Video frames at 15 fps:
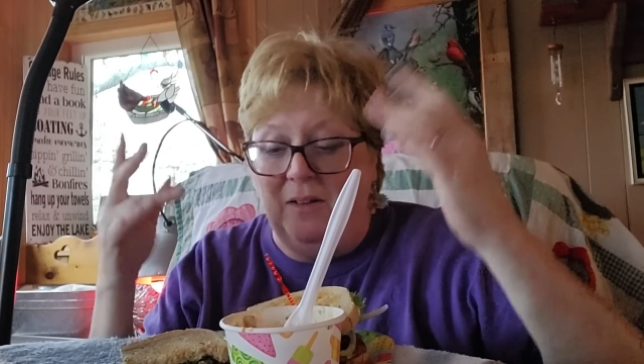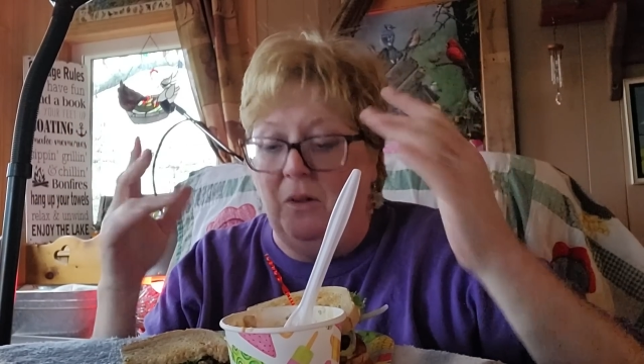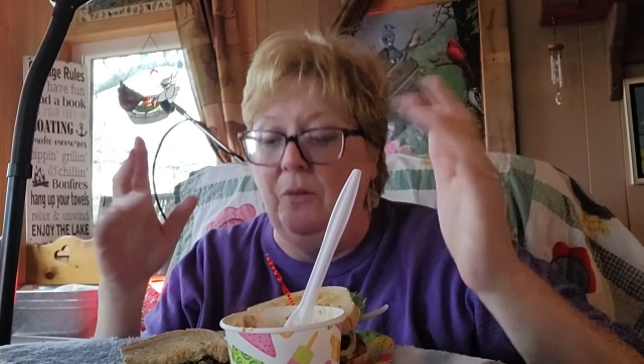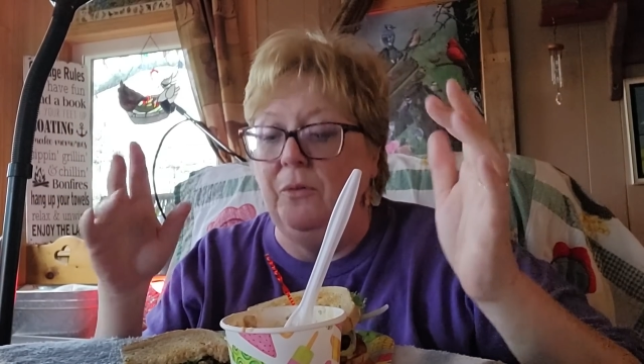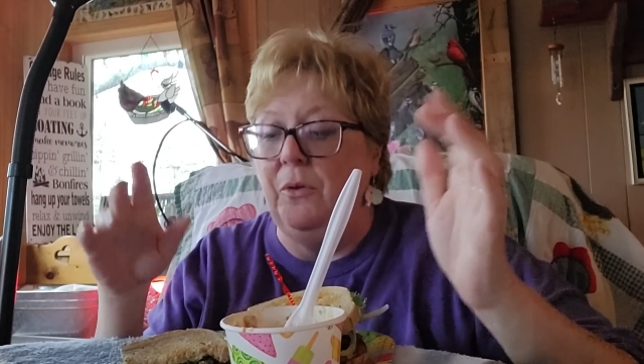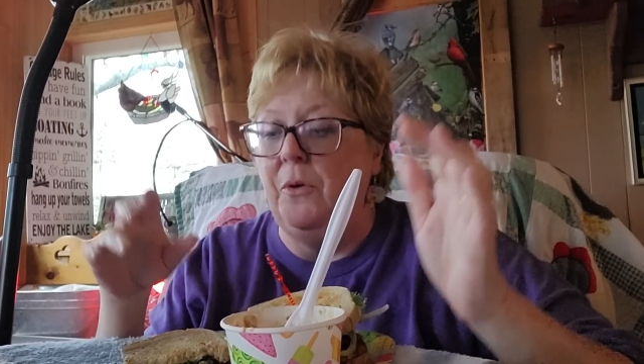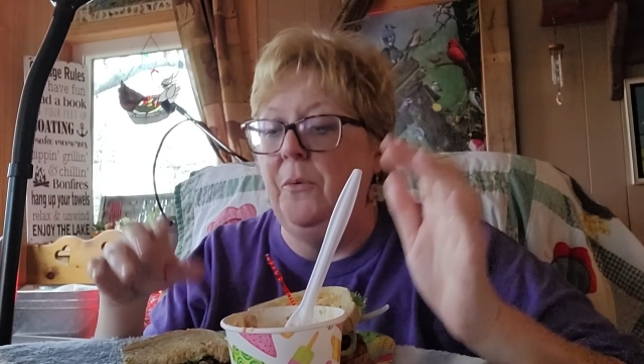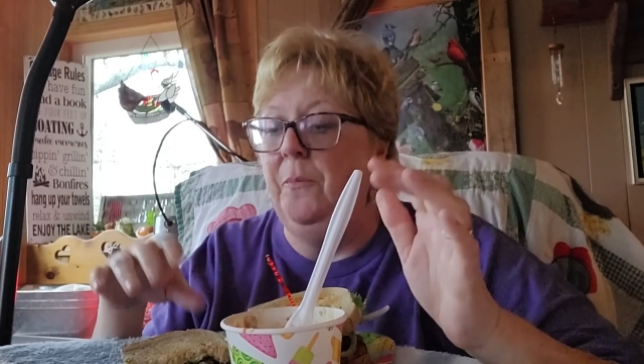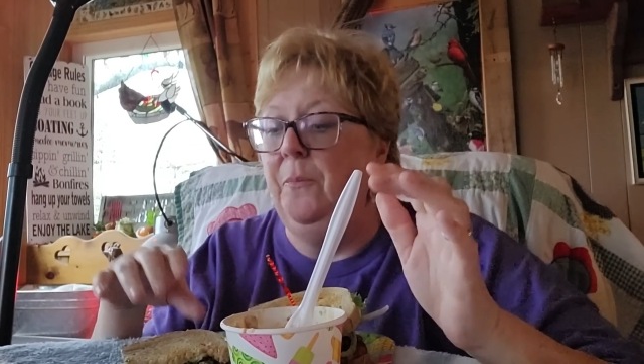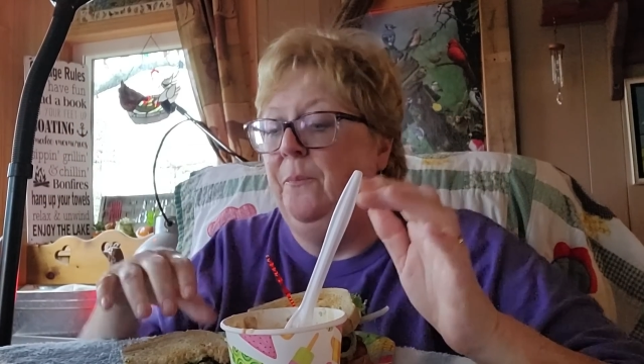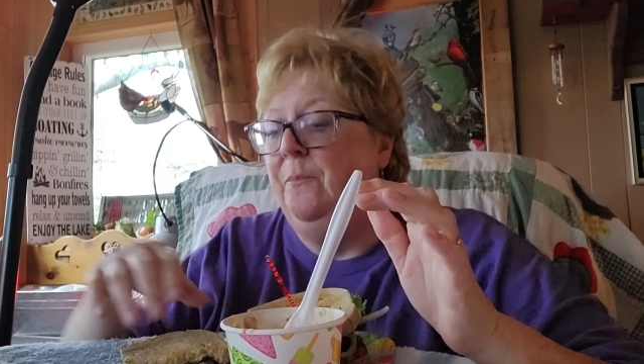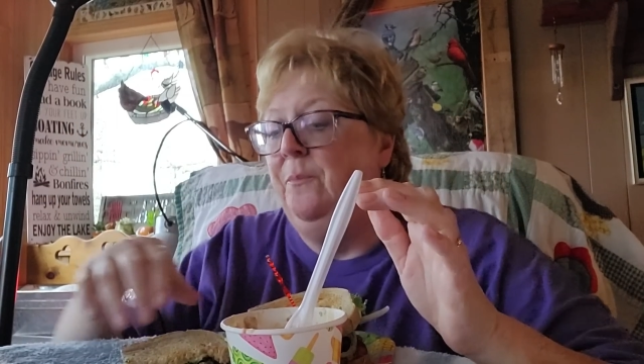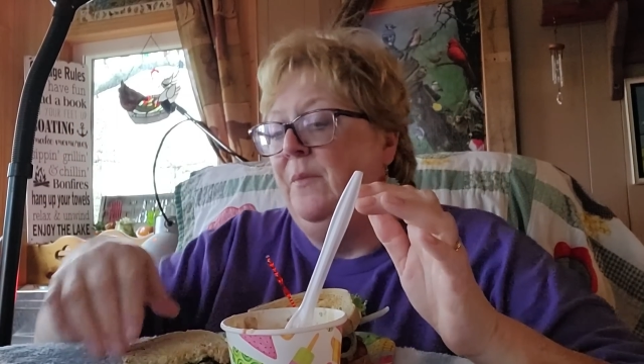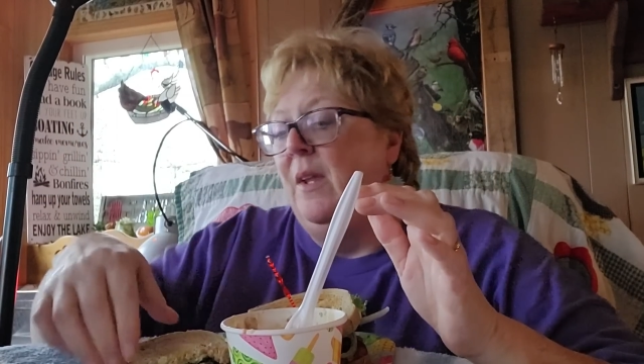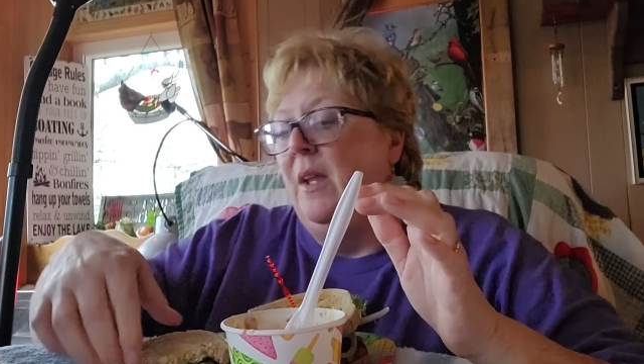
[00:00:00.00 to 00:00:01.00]
over.
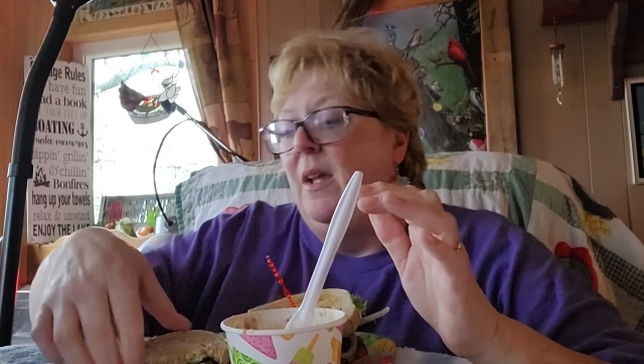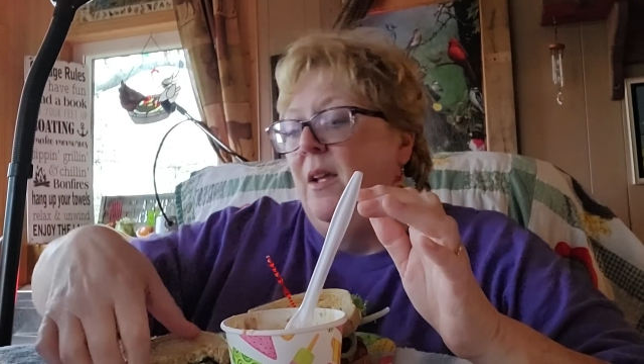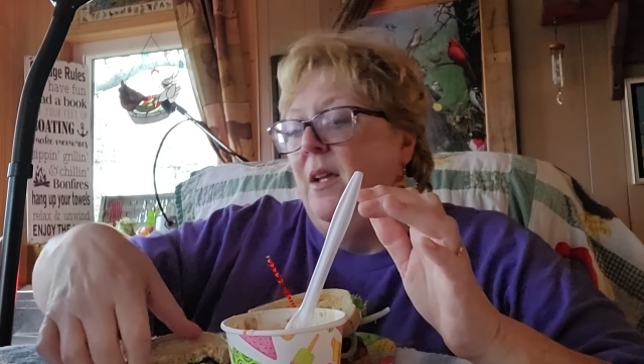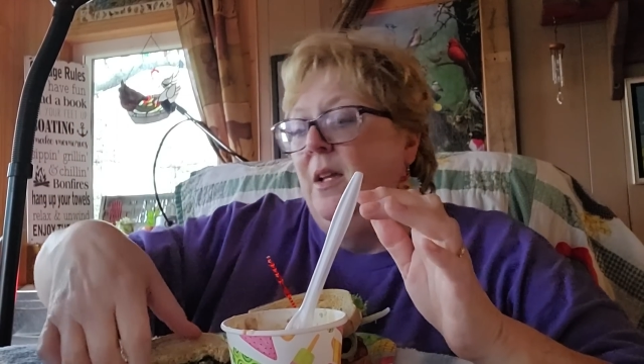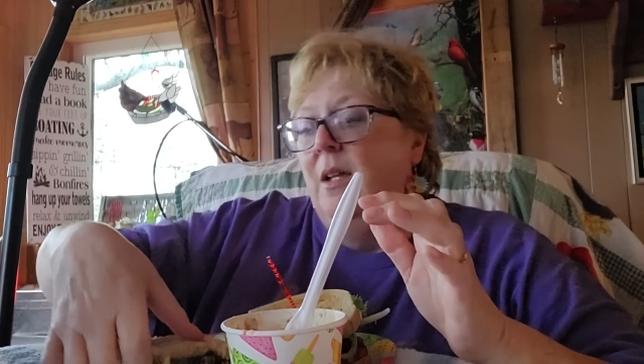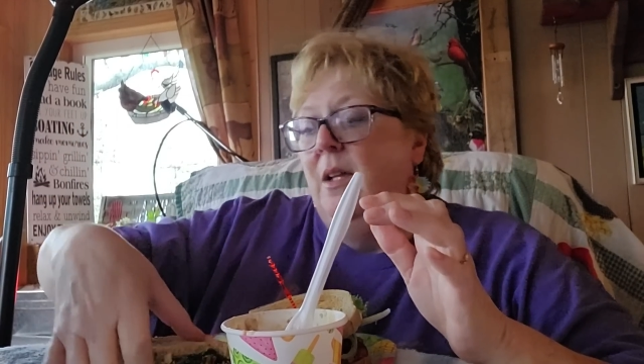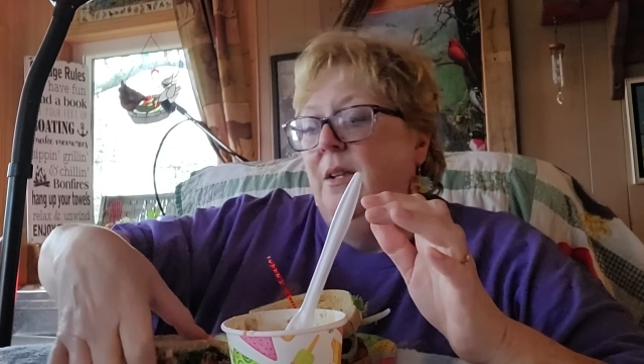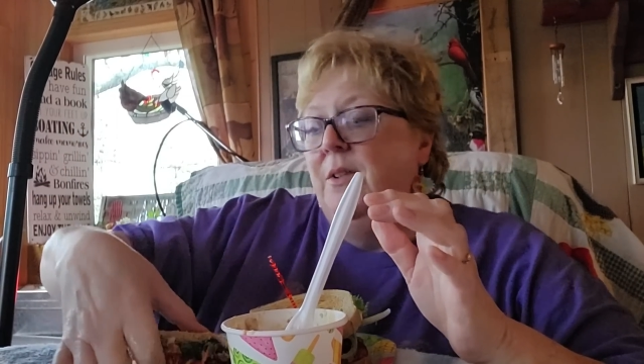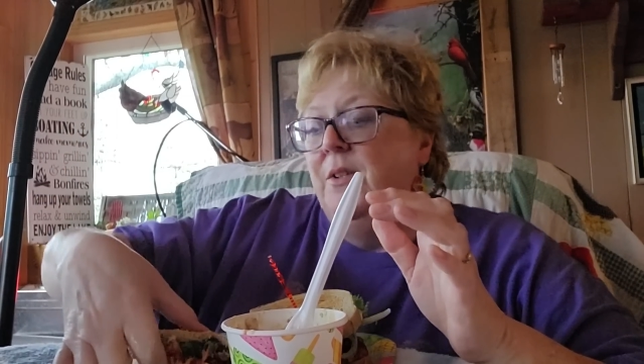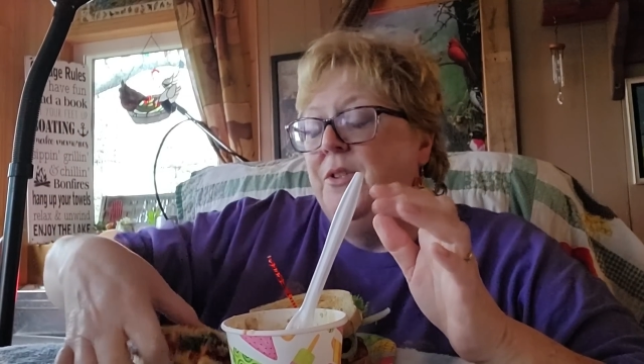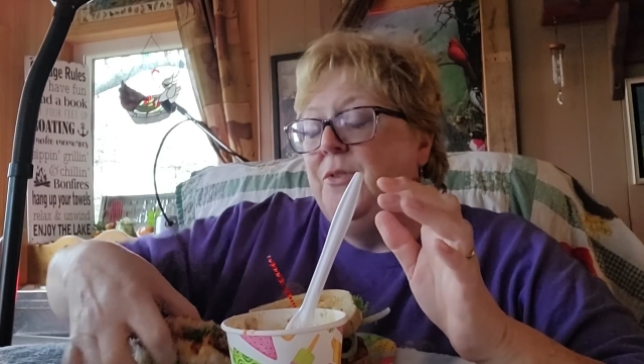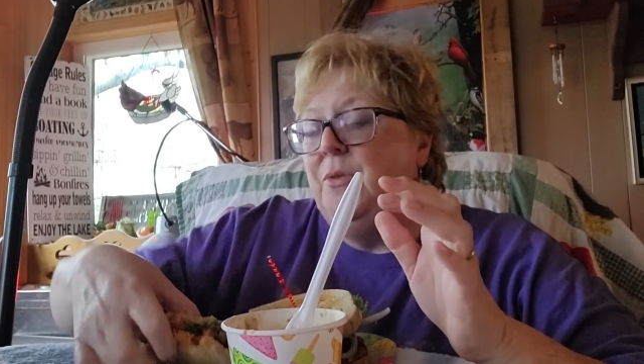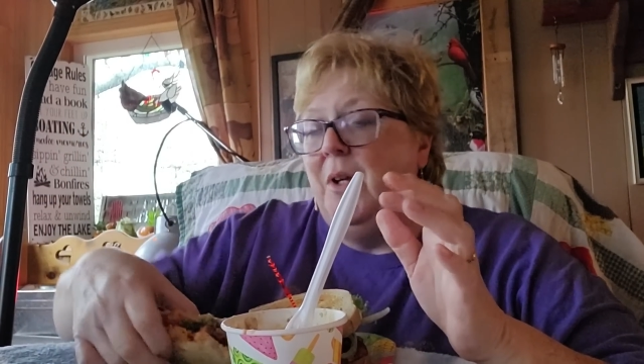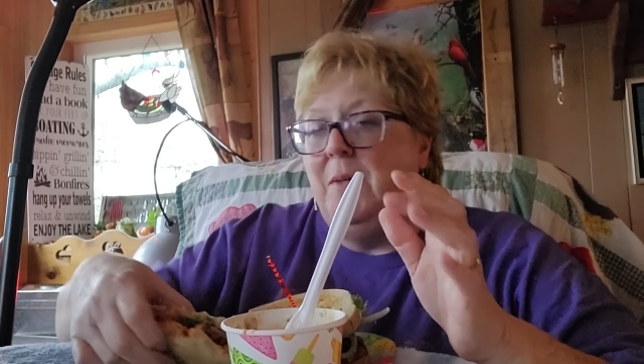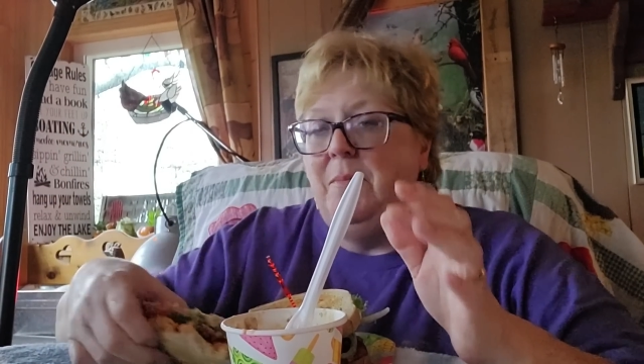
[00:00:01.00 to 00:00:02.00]
This
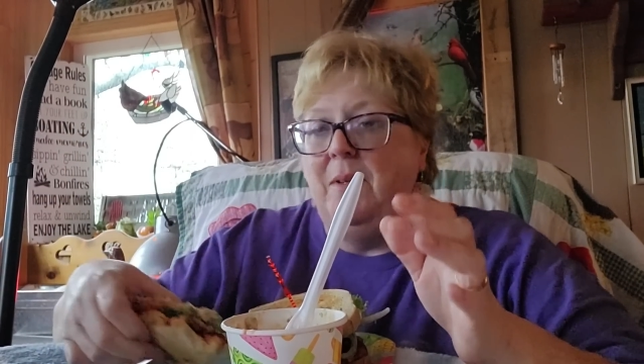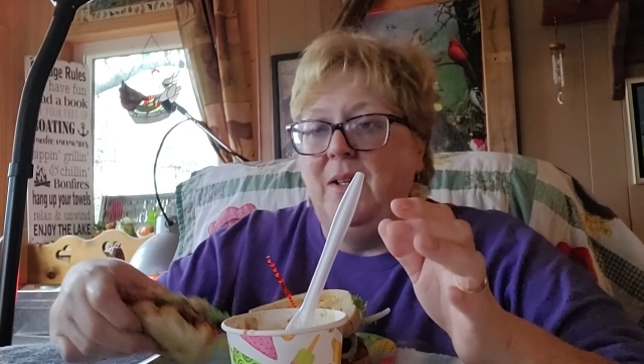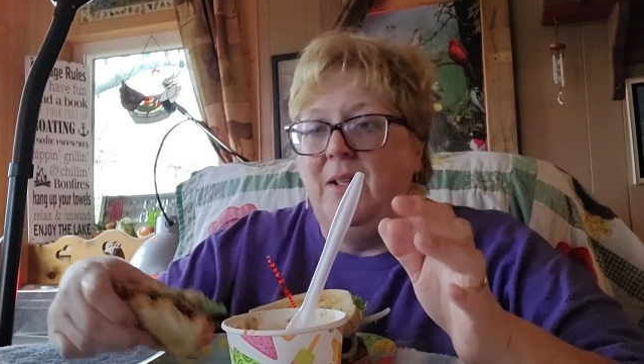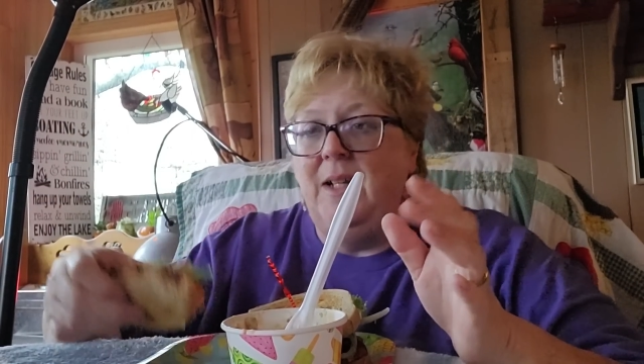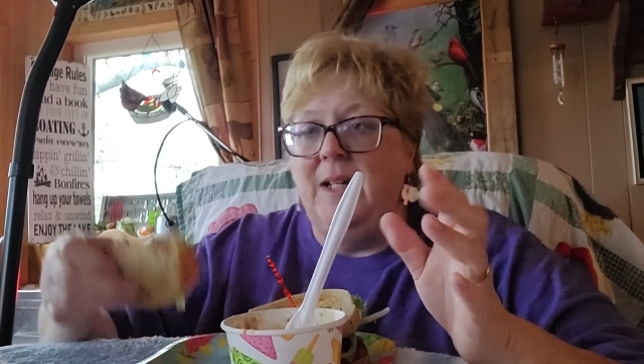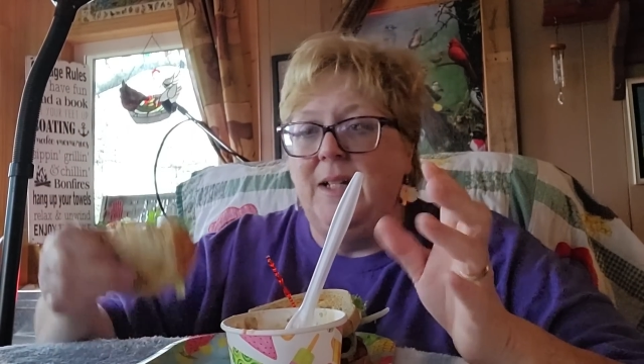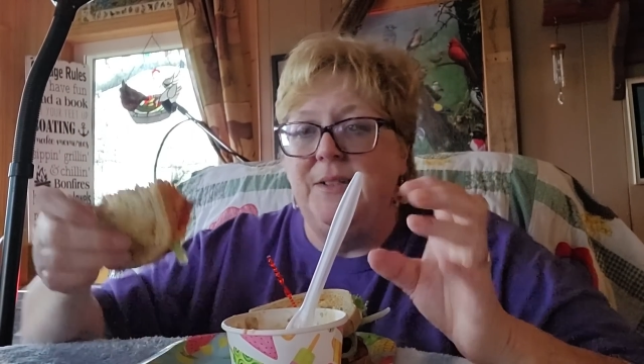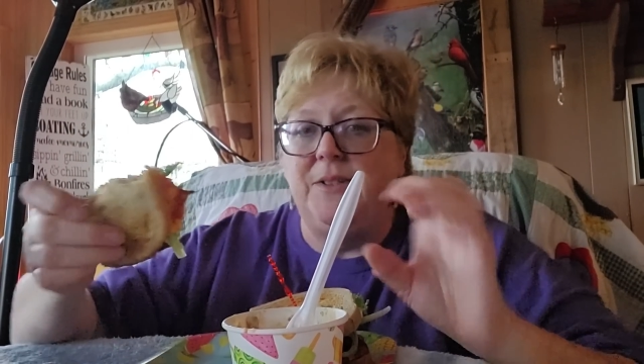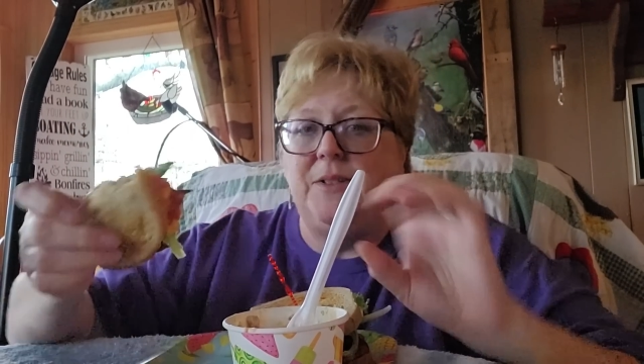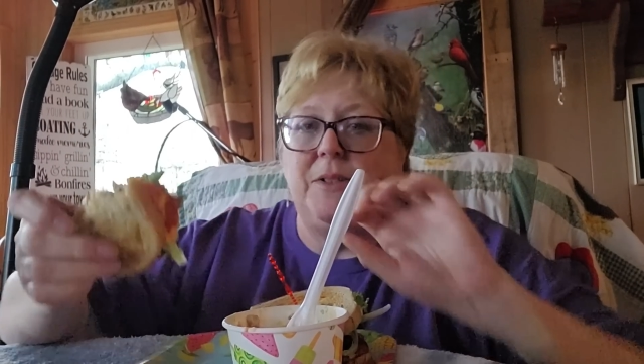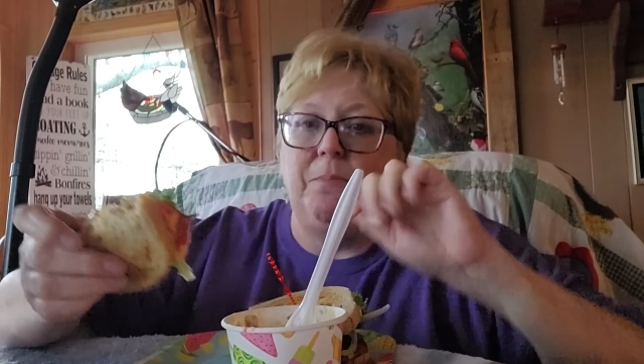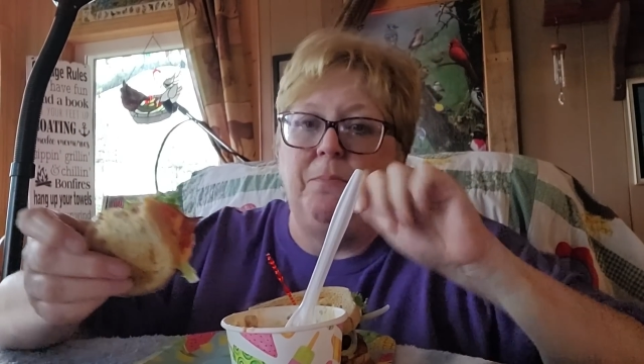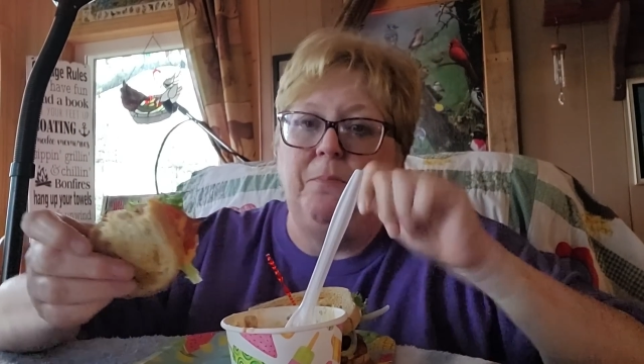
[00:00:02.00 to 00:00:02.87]
tripod has